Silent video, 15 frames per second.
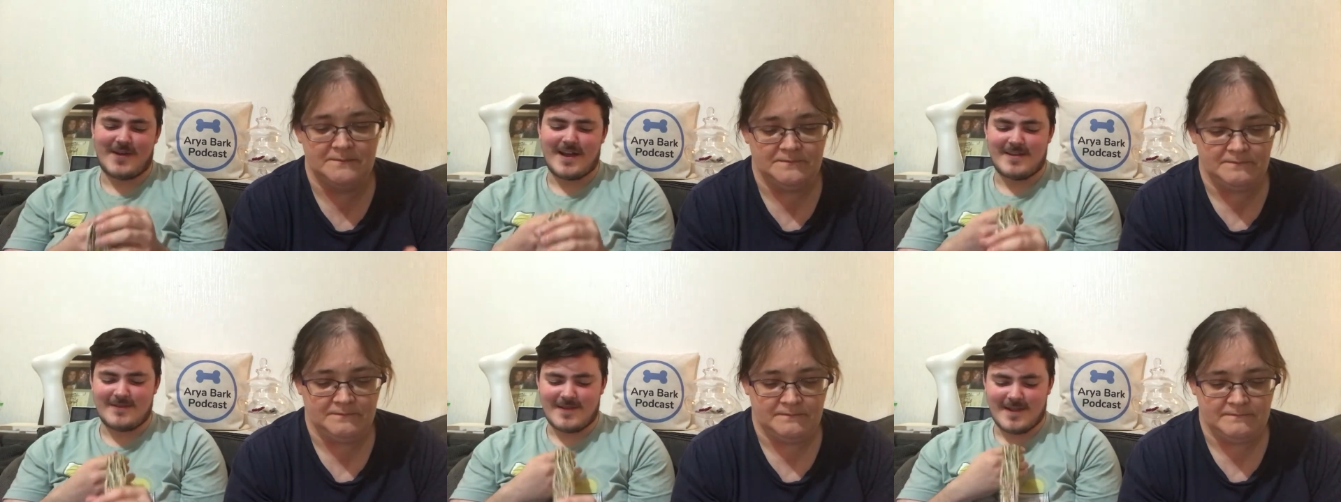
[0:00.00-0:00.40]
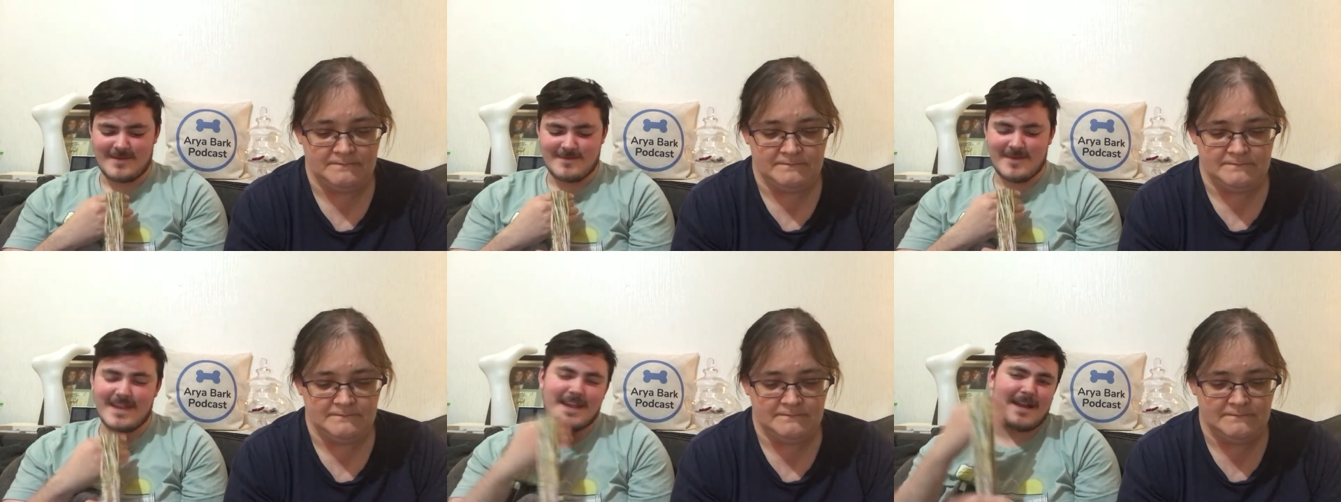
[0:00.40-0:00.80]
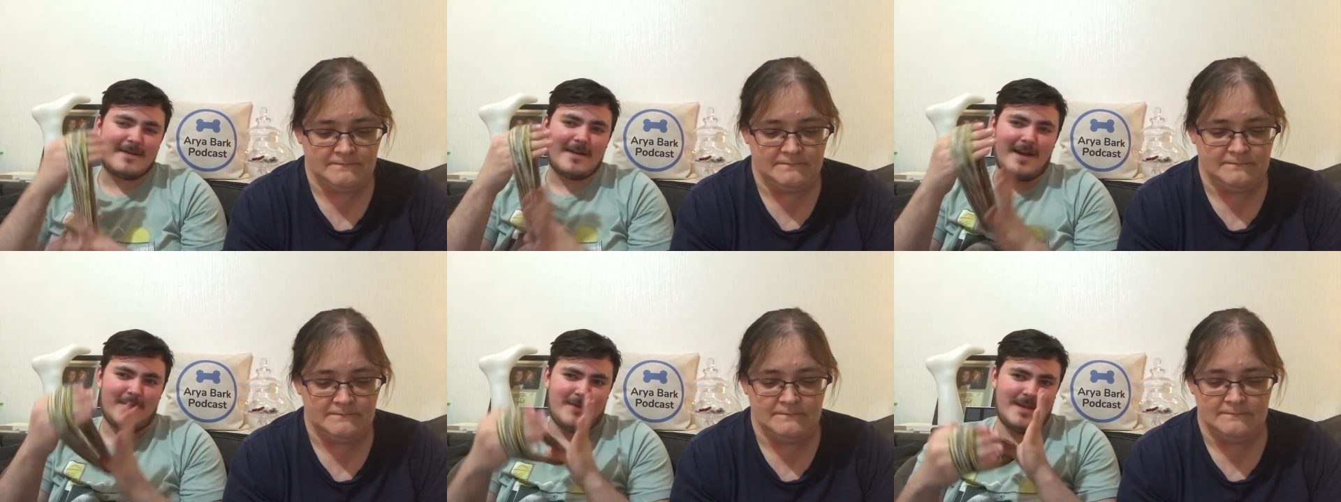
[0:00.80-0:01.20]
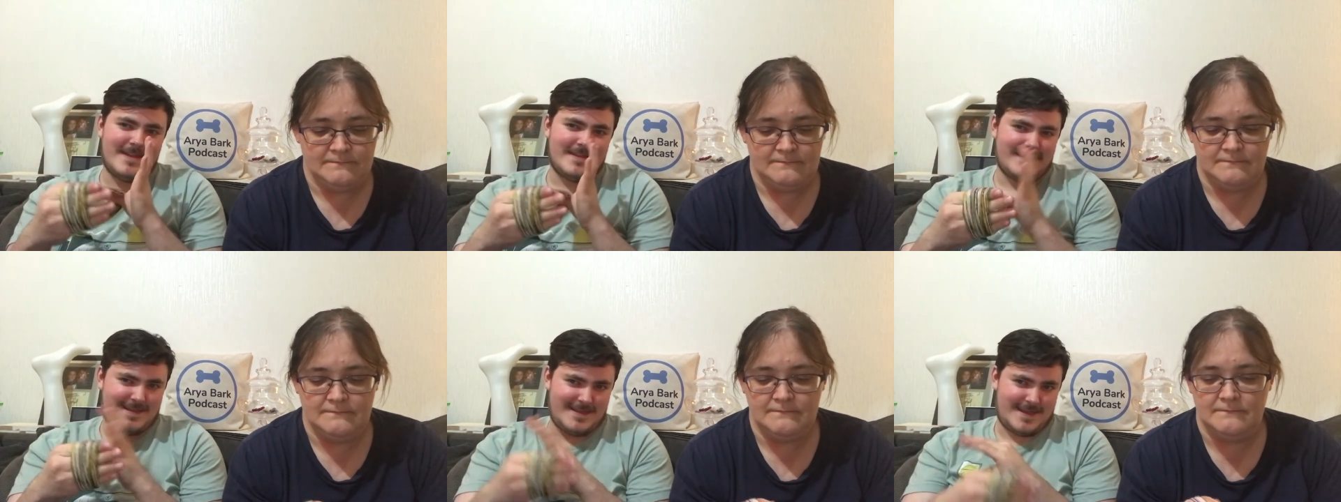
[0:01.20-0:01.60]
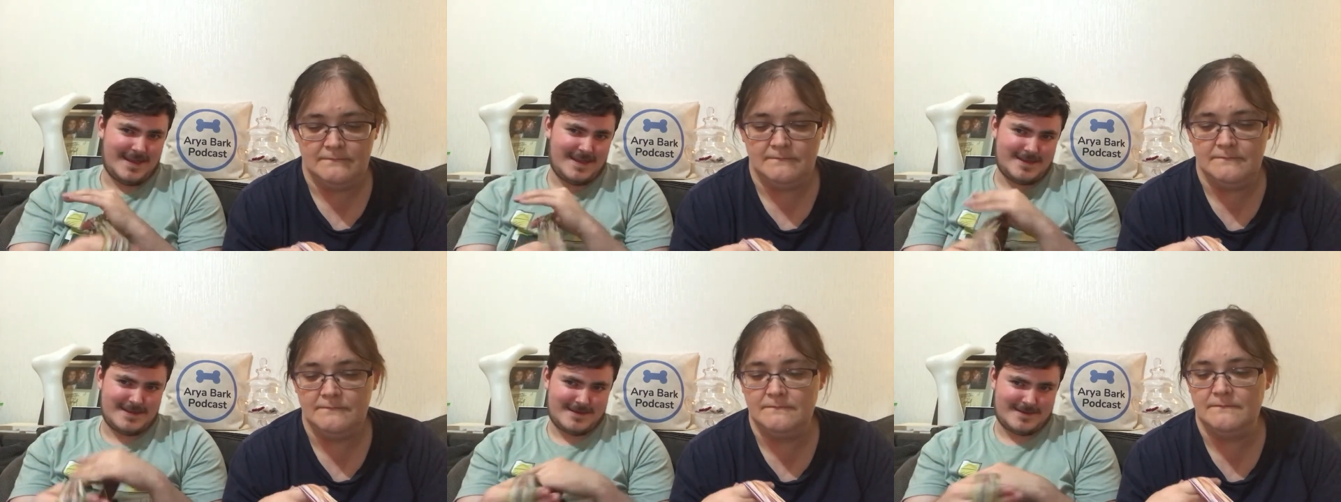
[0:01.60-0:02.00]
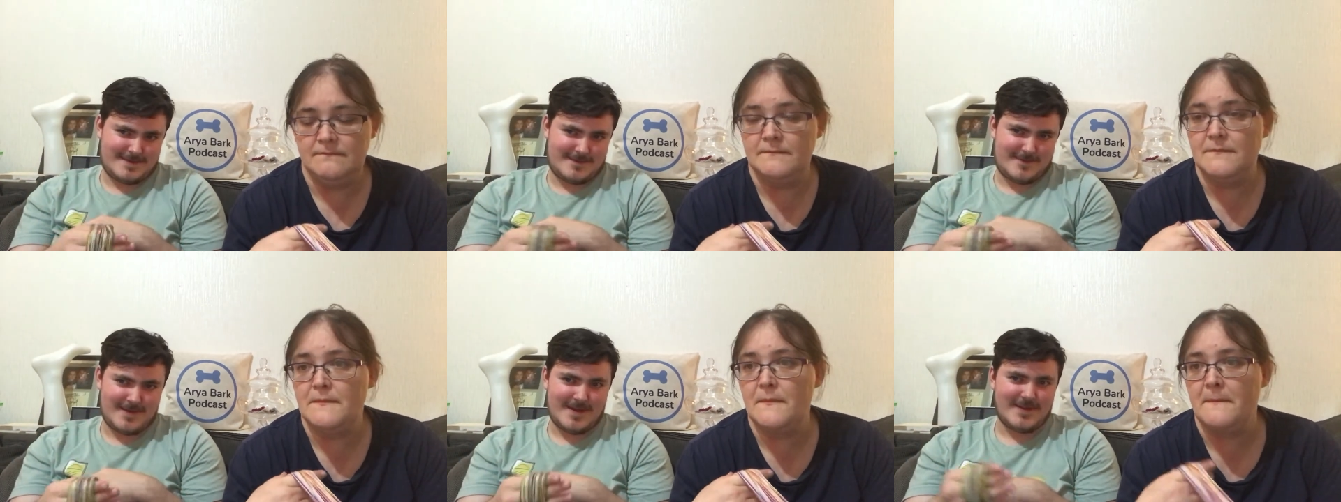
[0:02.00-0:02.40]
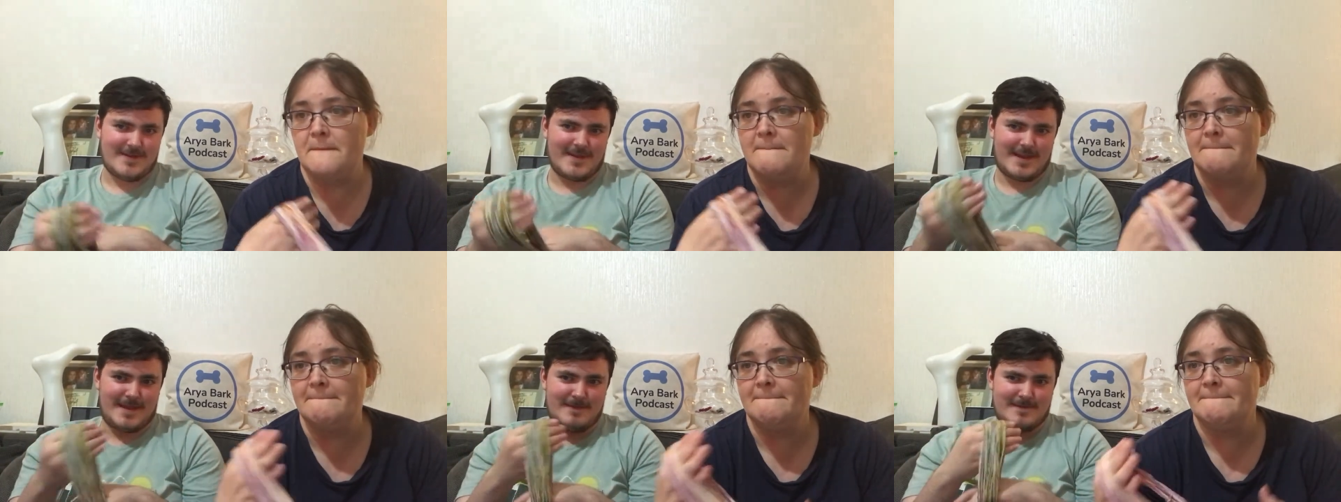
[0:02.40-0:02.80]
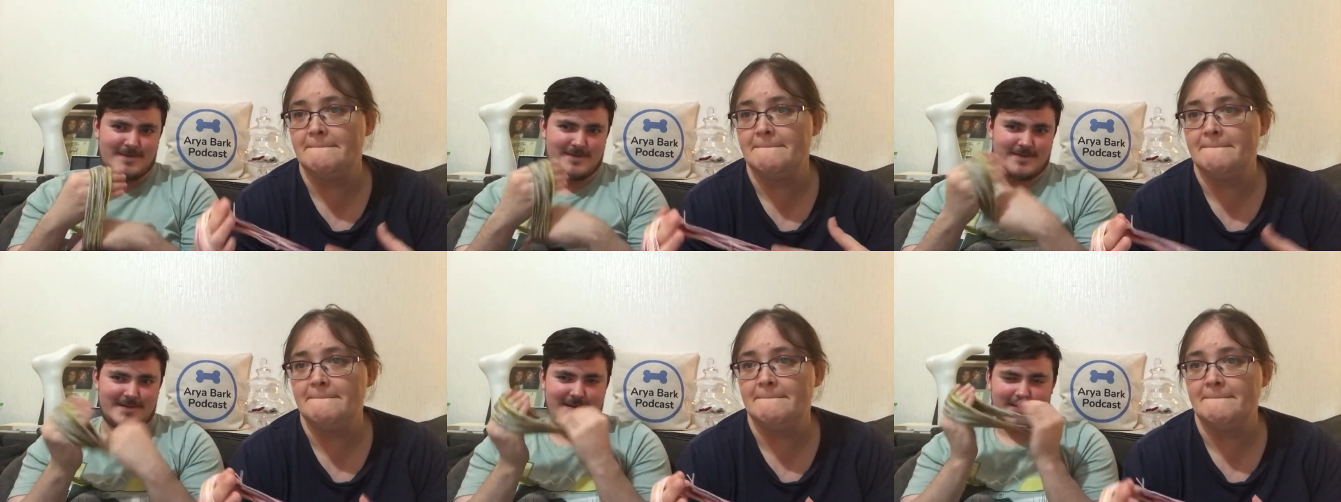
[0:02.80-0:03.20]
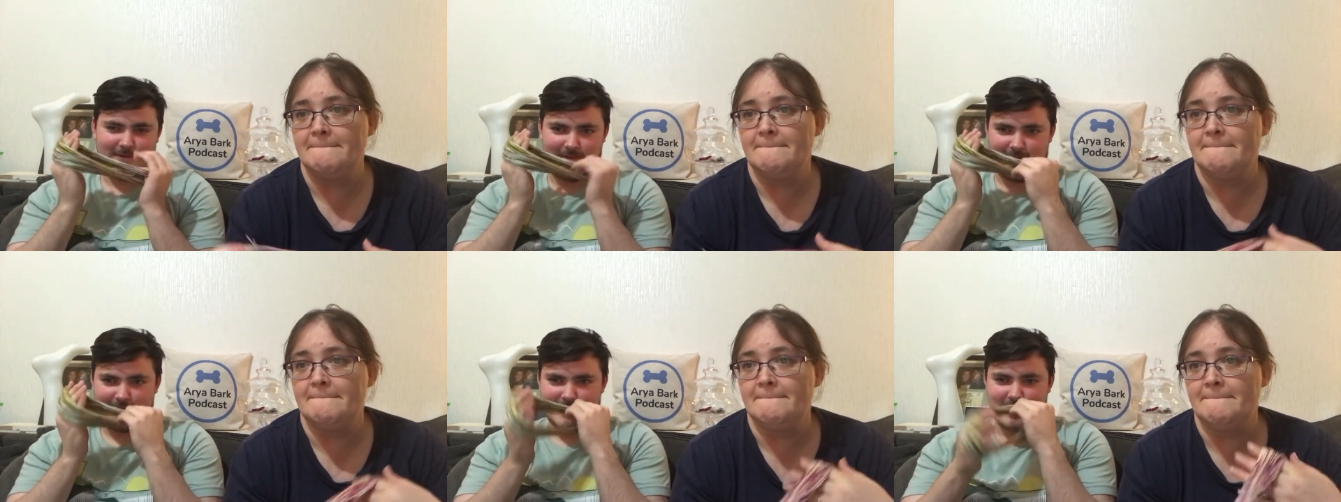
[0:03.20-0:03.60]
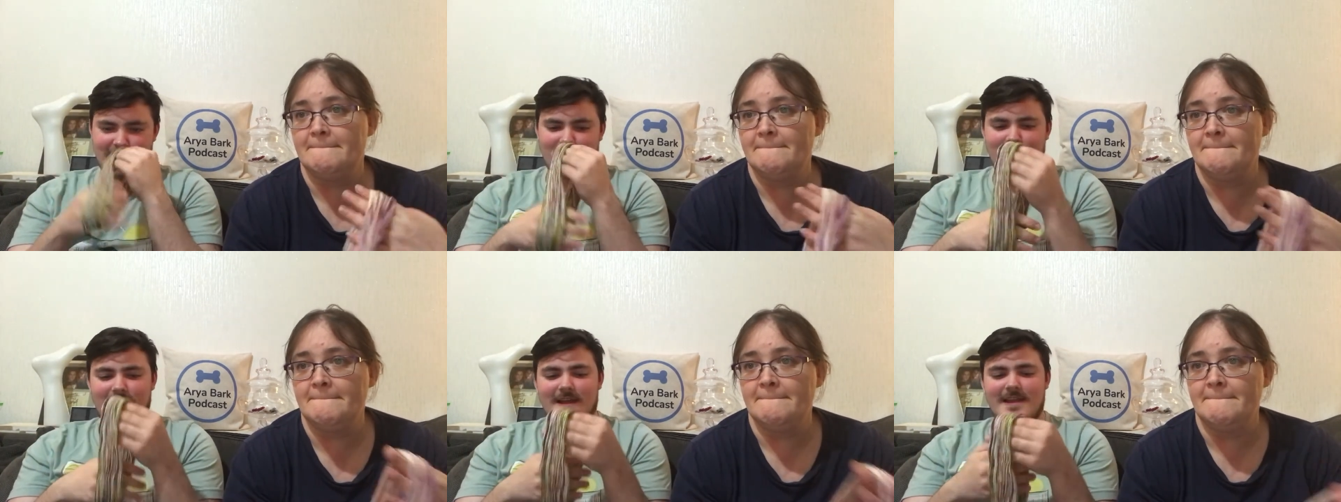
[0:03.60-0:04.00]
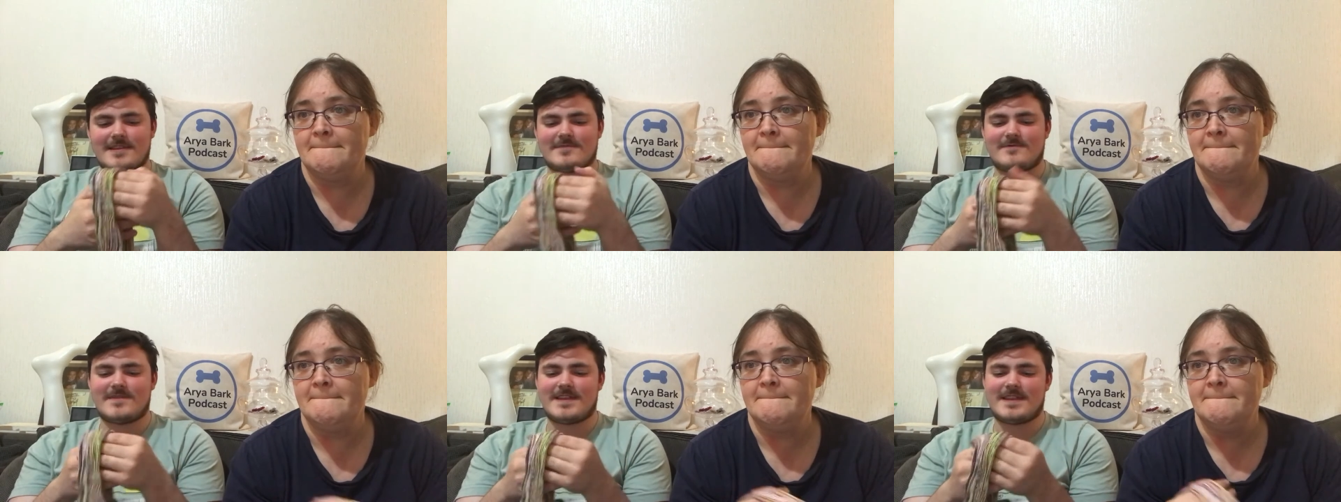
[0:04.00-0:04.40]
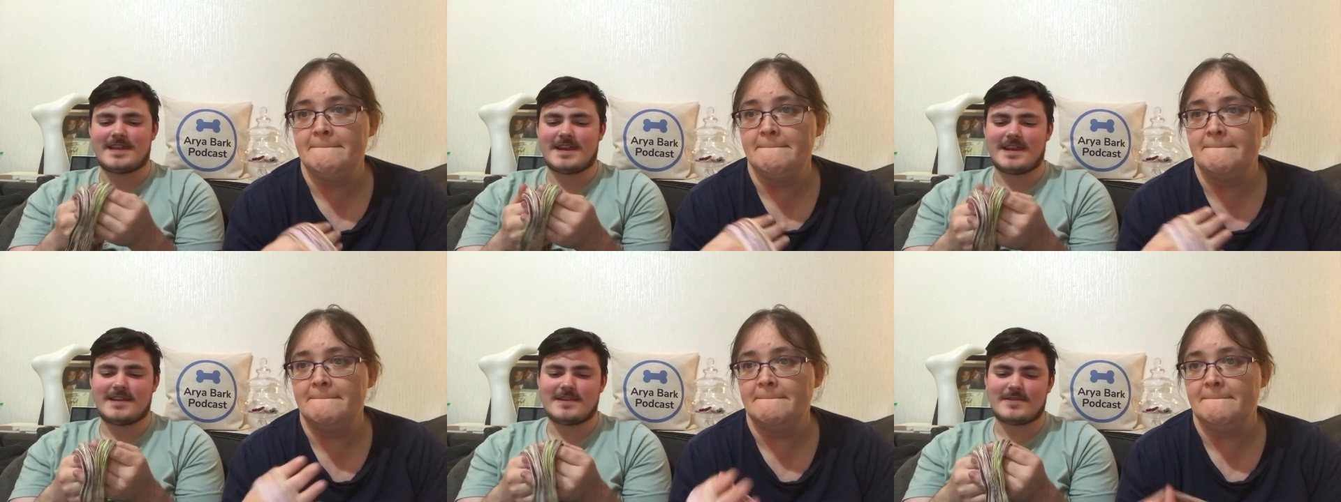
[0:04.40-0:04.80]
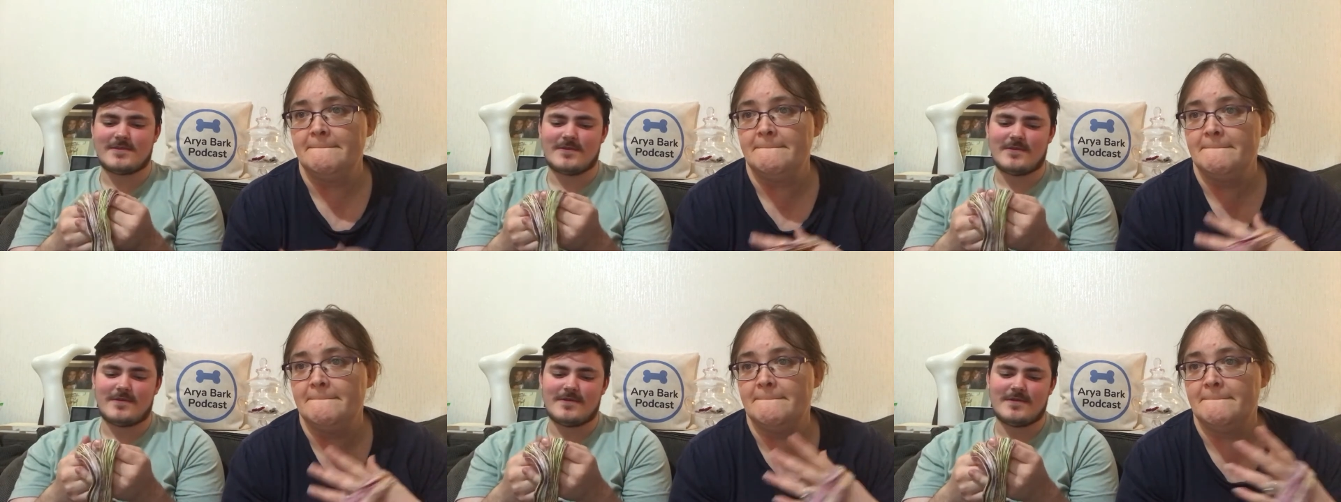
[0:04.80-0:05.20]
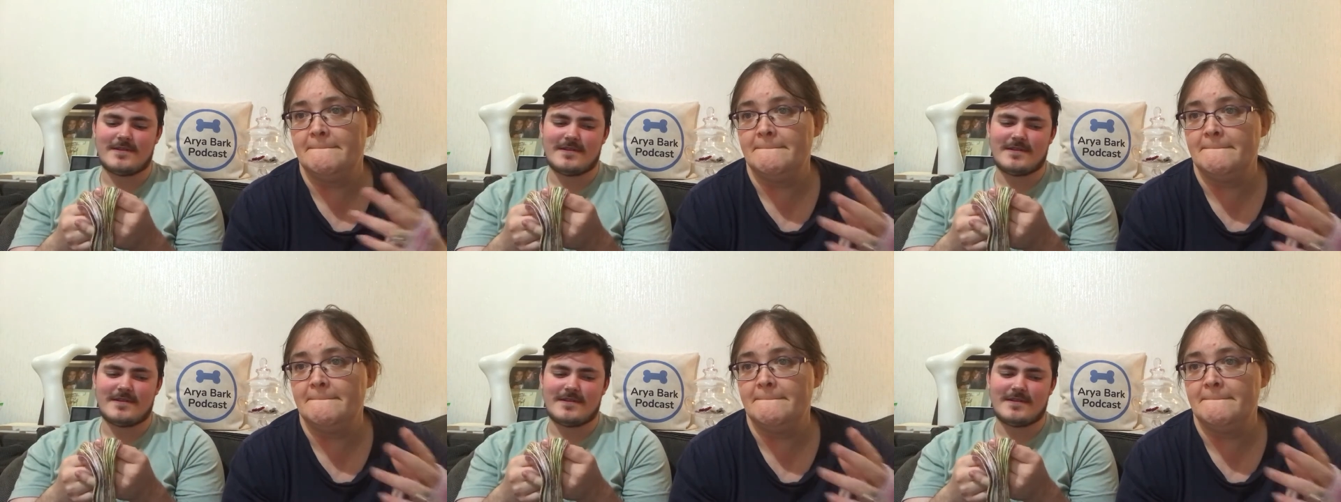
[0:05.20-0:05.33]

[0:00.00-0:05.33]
Speaker 1: I, I, like a wee like gate square that keeps going until I use it all. It's really nice though.